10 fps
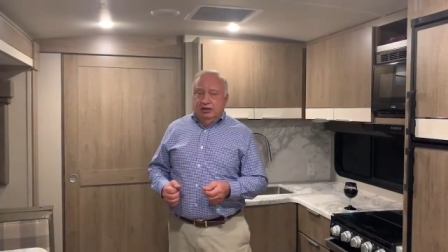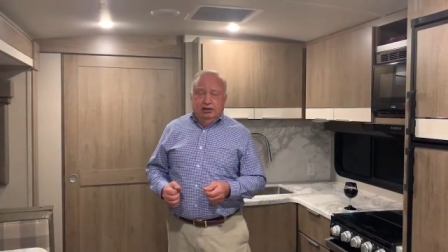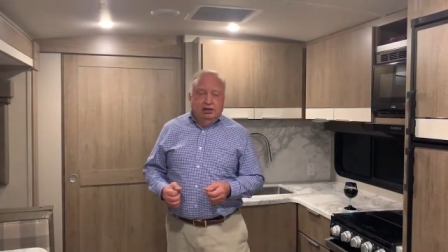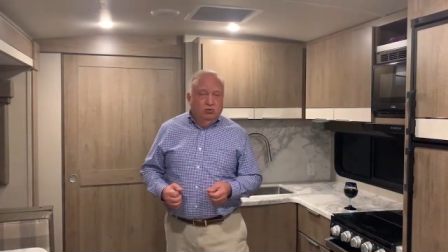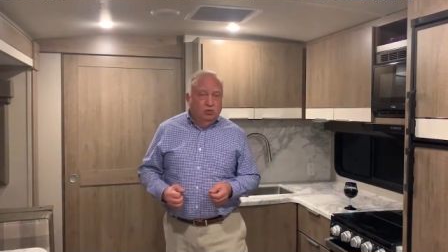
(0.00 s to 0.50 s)

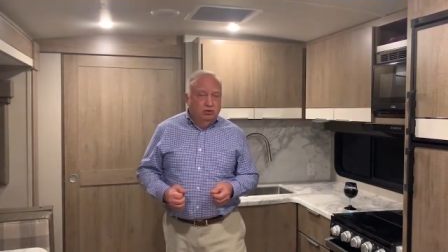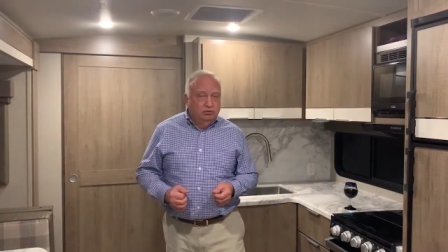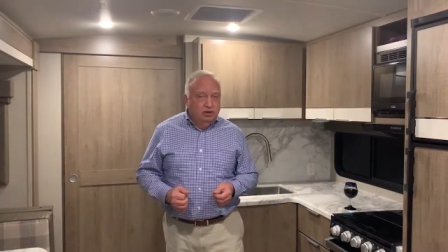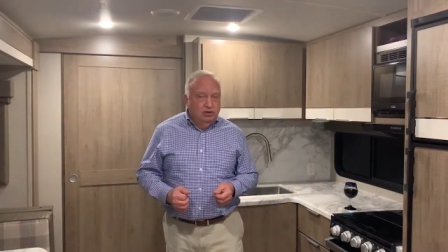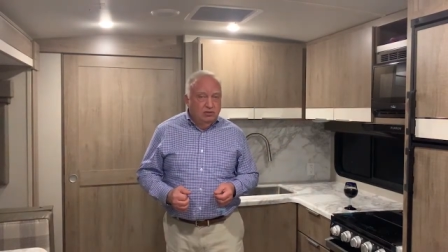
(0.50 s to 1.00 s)
They worked
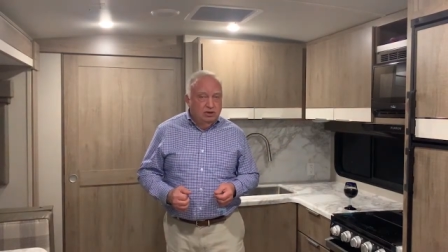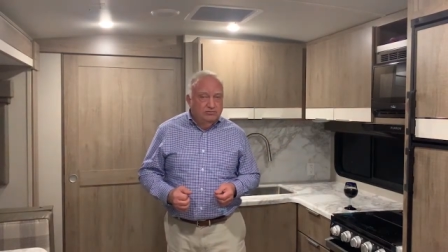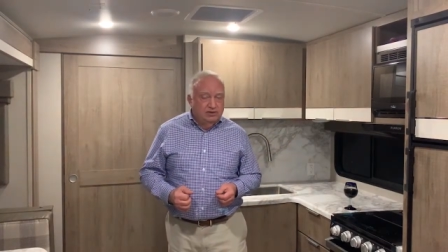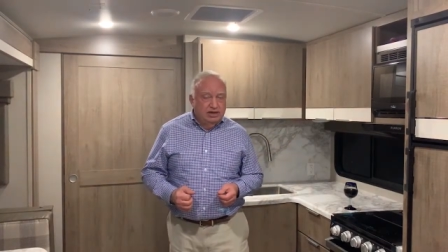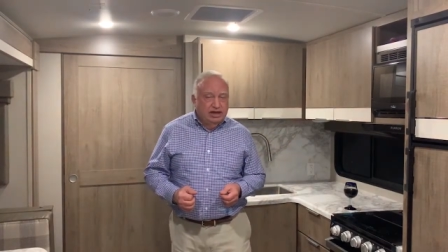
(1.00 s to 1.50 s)
really well
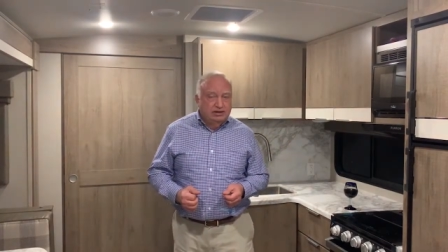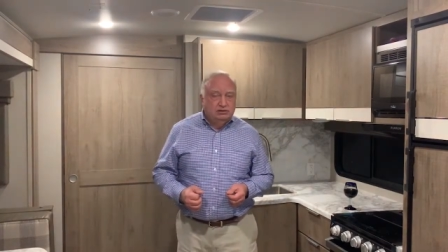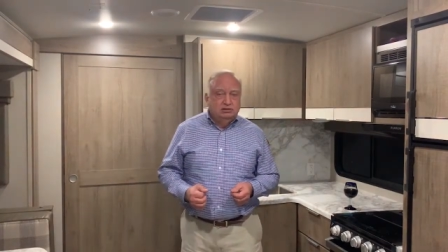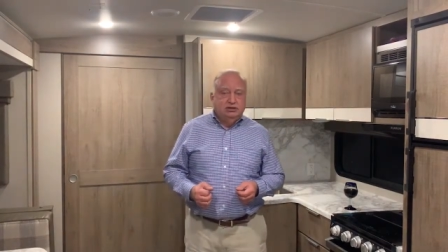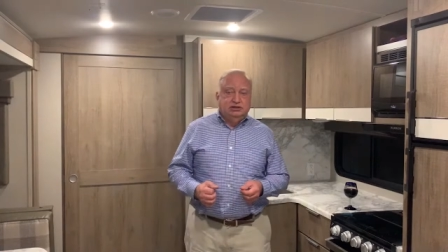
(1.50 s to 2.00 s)
for that,
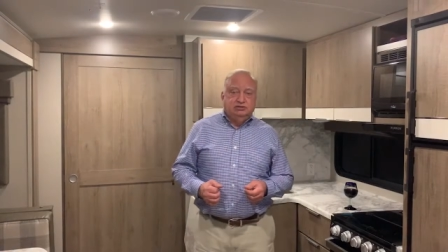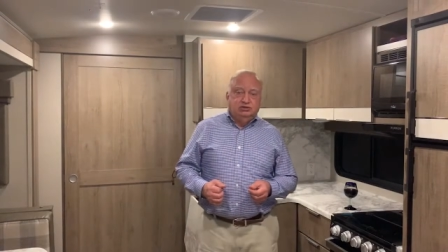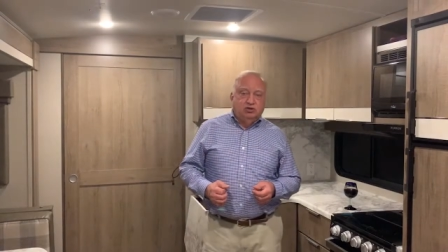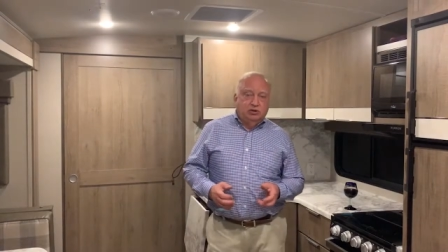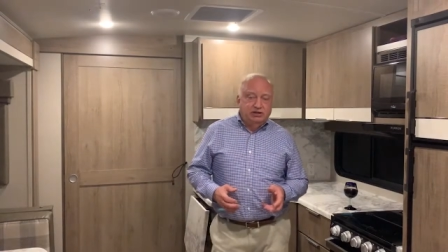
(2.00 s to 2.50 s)

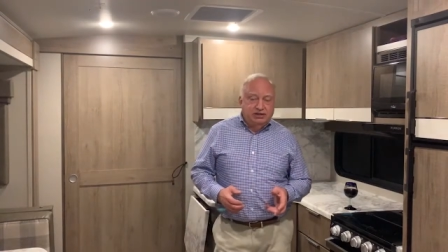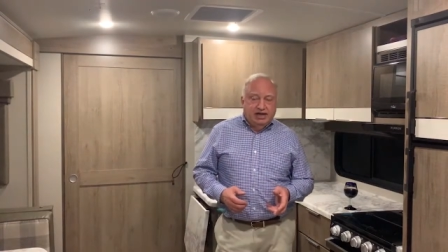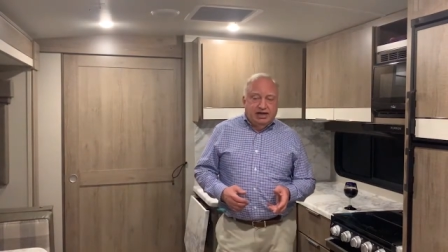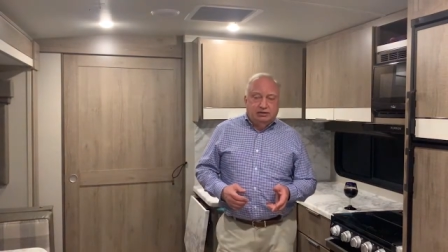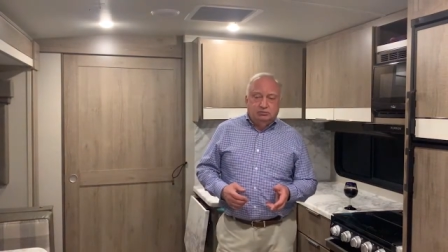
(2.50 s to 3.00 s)
enjoyed
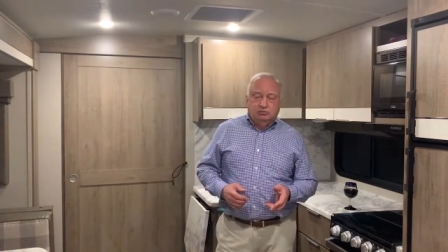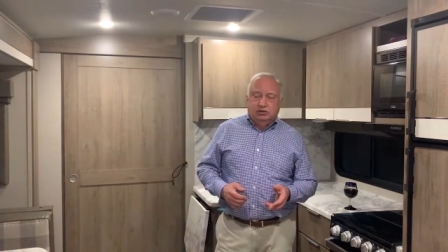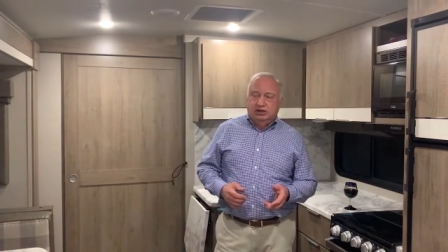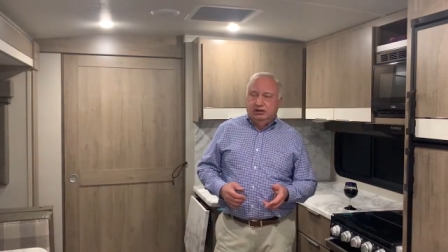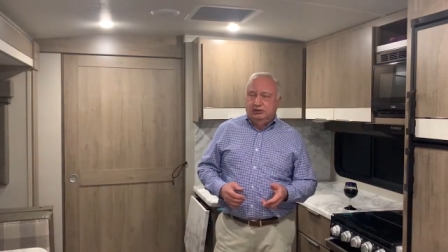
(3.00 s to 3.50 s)
that. We
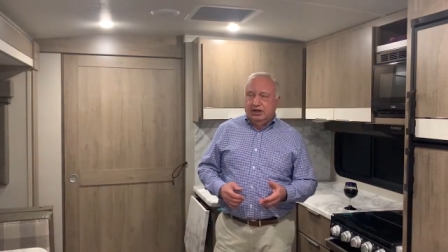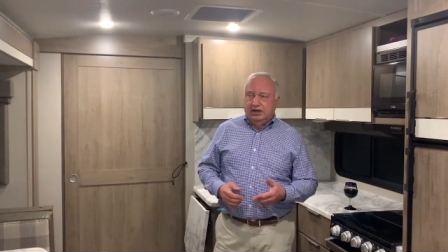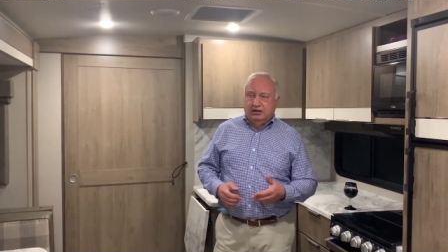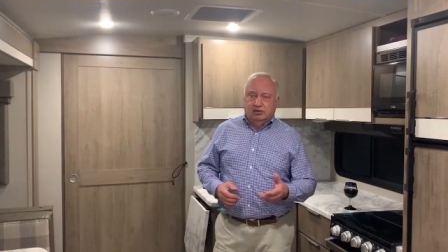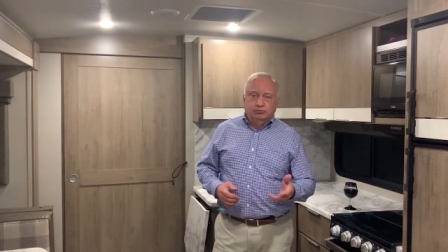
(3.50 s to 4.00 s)
did
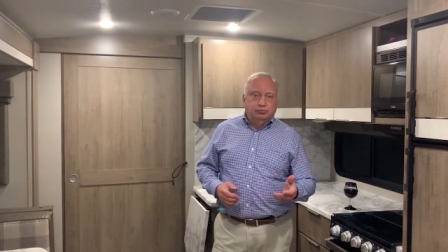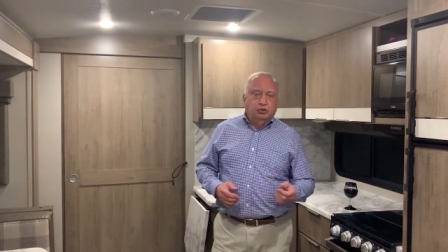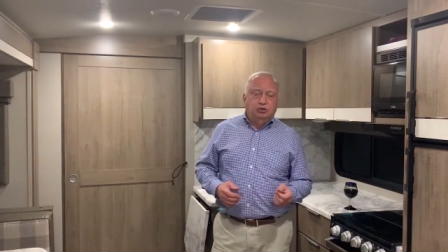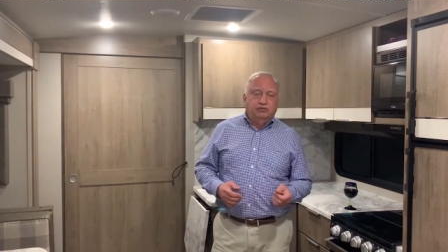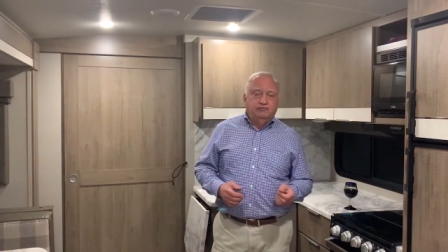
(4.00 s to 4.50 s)
take them
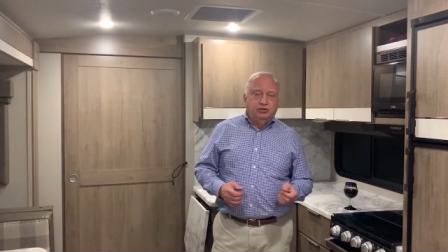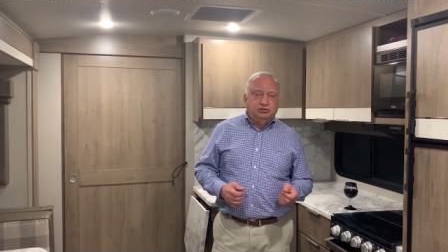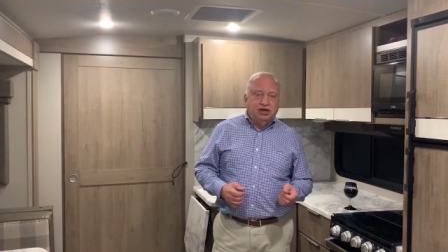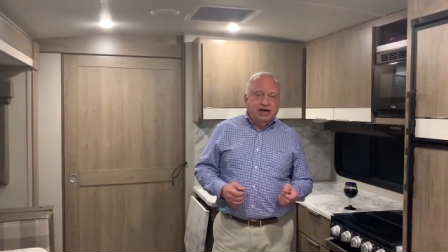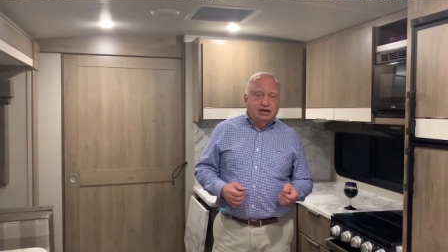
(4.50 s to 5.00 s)
pull a few
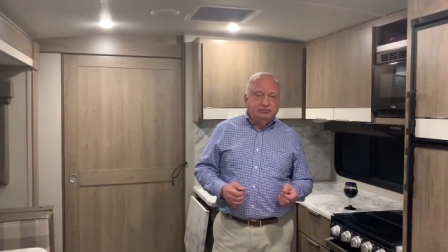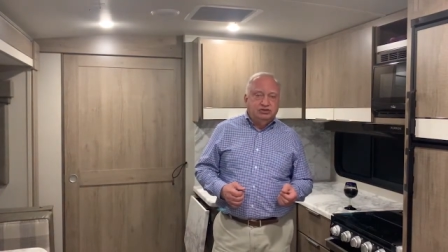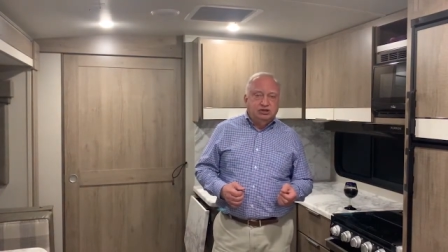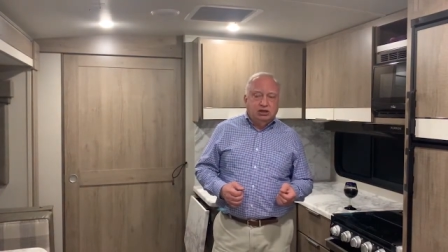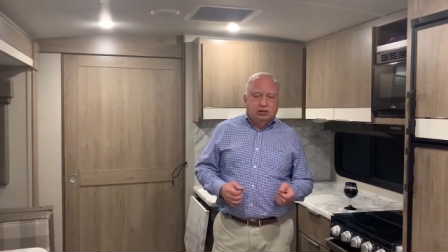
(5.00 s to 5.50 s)

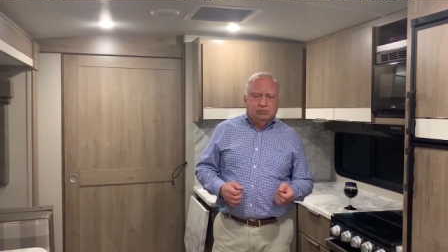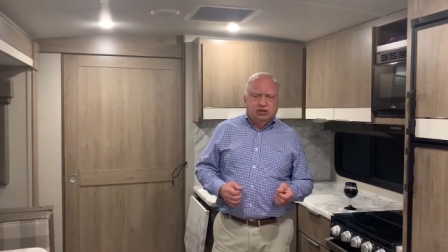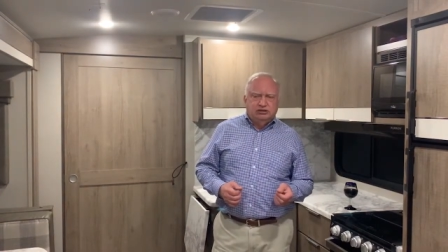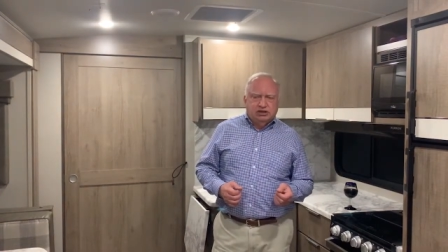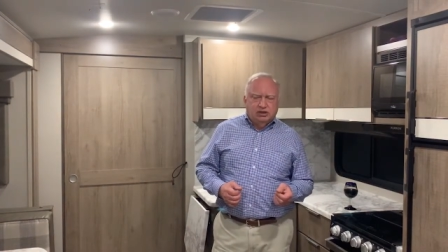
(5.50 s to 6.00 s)
times, but
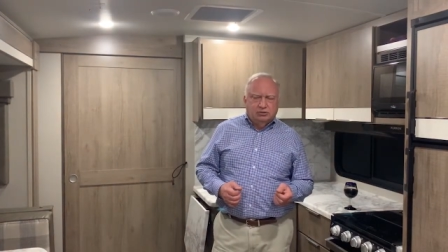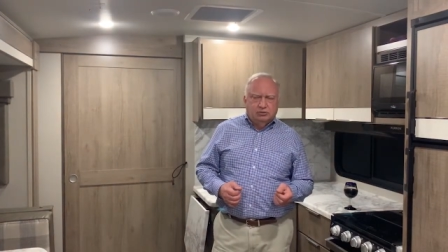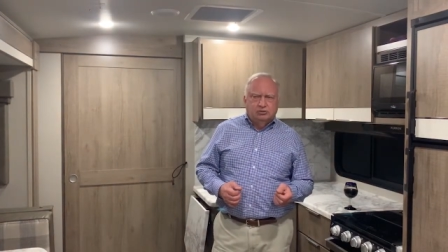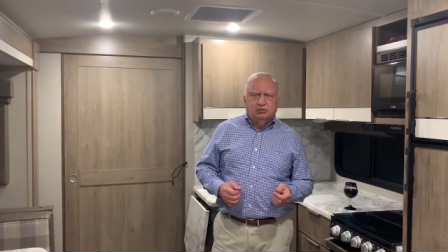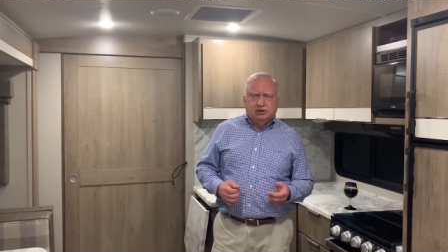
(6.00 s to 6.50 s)
as a
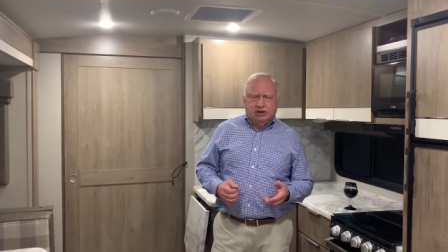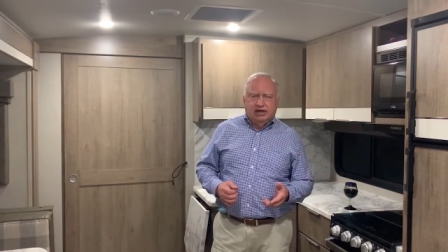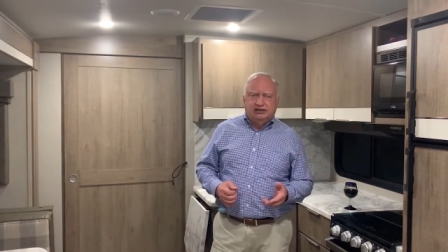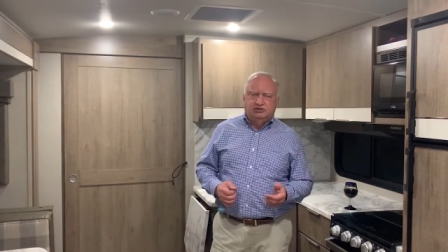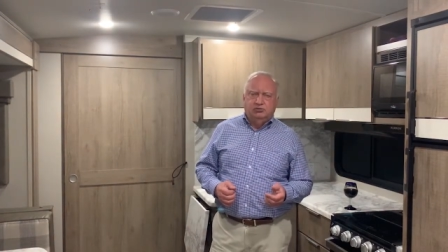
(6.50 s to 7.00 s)
whole,
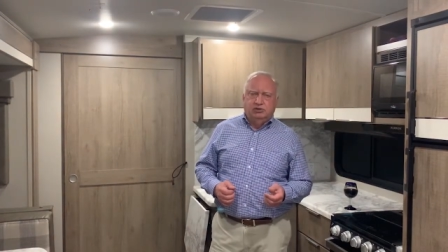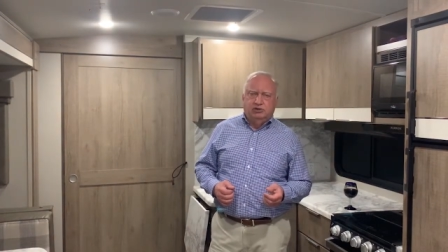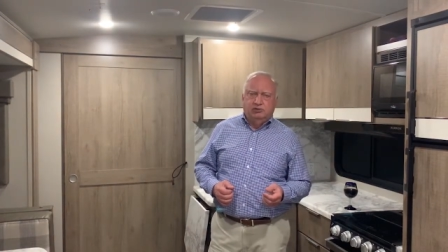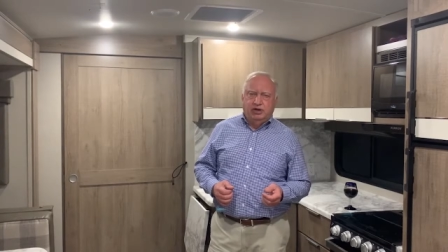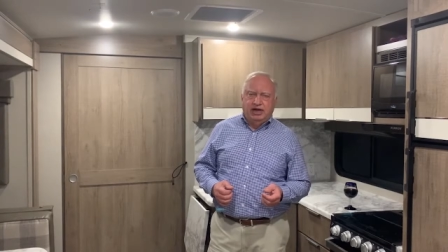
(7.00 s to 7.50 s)
that's where they
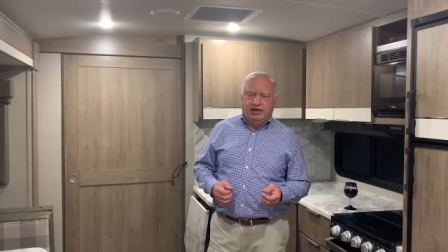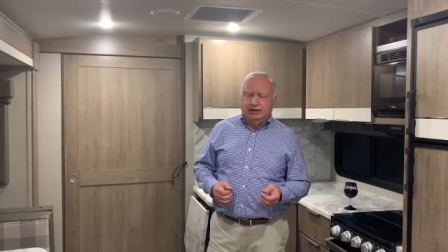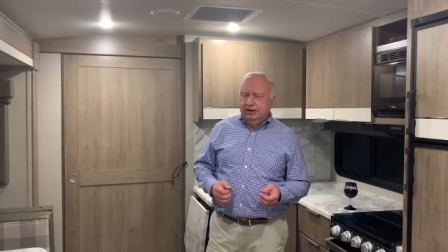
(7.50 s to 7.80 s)
were at.